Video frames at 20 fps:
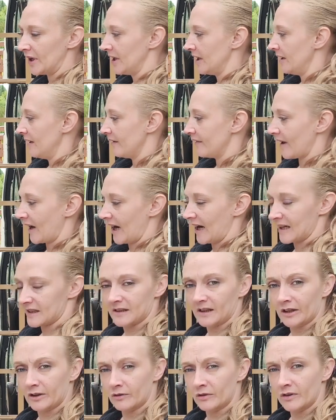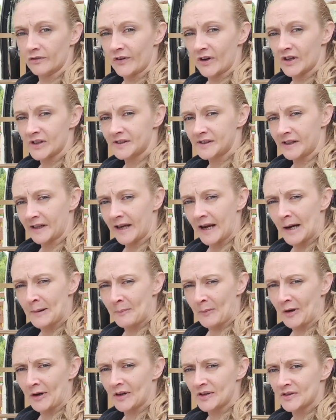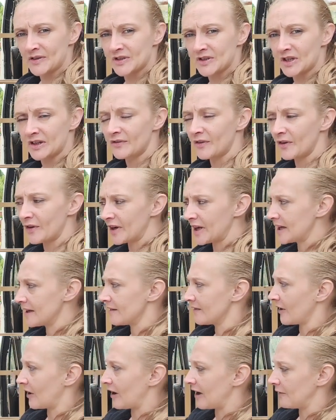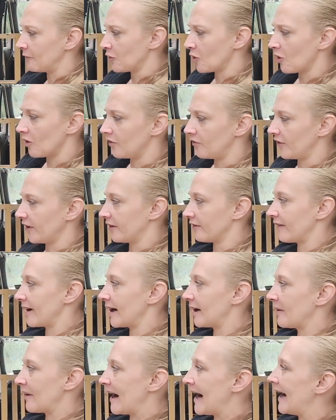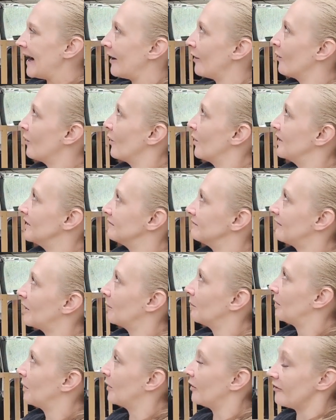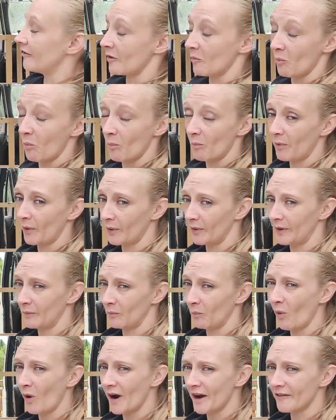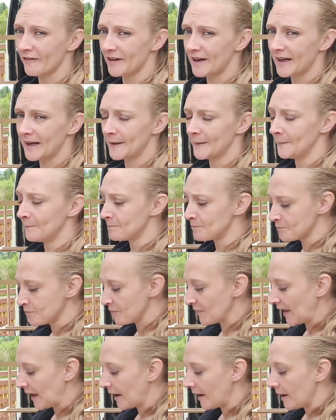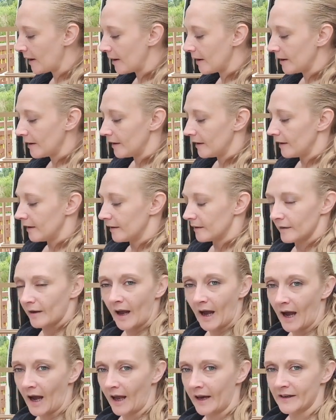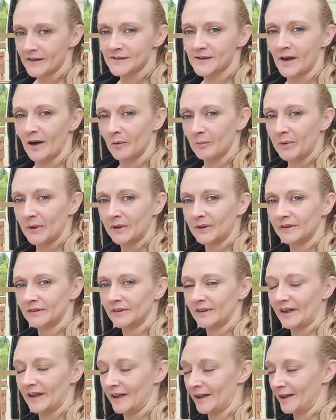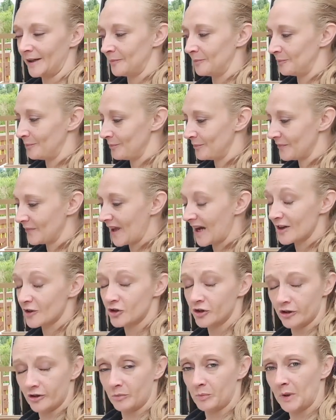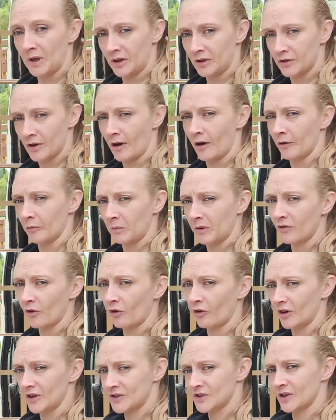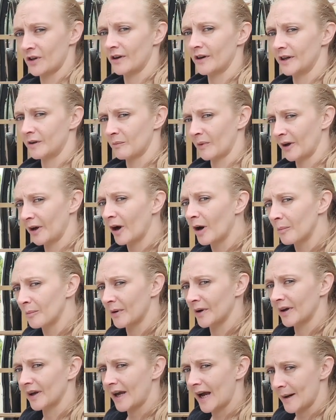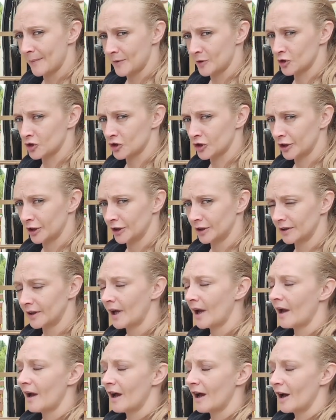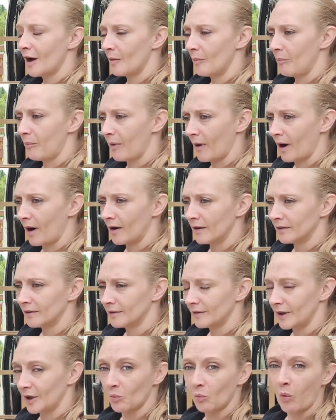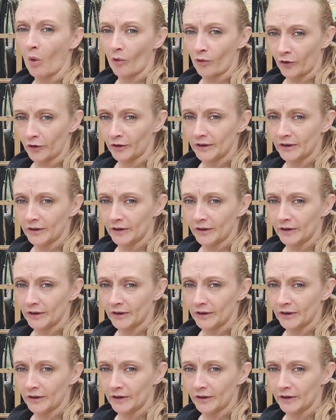that has like a reversing camera and stuff on it that I've got to figure out how I'm putting wiring in. Hands up, that should have been done before I started my upper cabinetry, but it wasn't